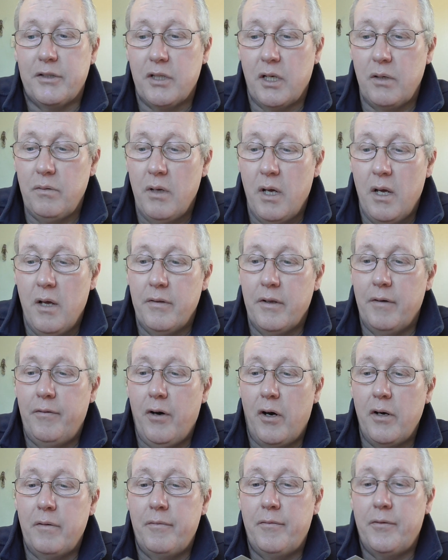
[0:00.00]
So the
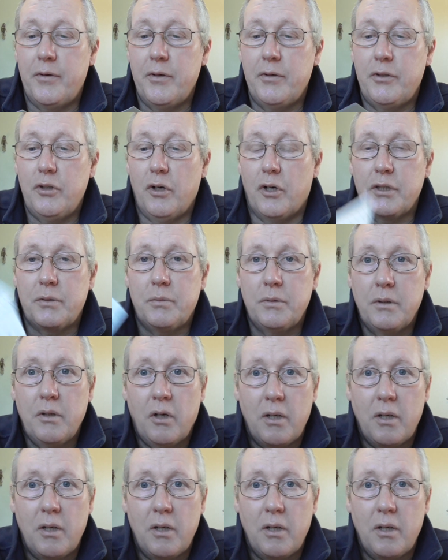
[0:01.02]
final few shots was